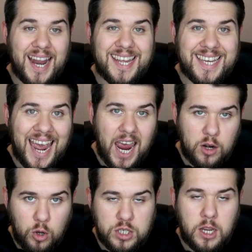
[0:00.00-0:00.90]
and he
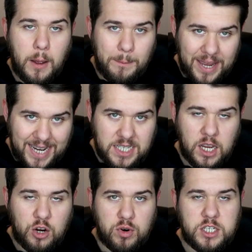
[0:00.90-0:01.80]
cannot
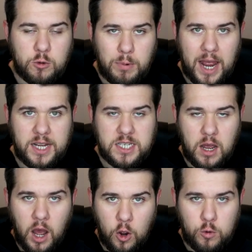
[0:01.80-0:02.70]
beat Crystal Palace
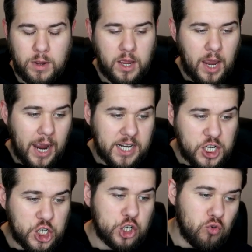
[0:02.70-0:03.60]
at home, and he
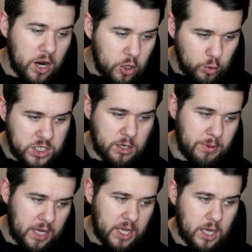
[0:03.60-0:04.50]
struggled to
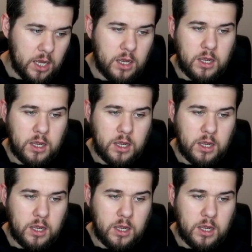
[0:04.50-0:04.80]
beat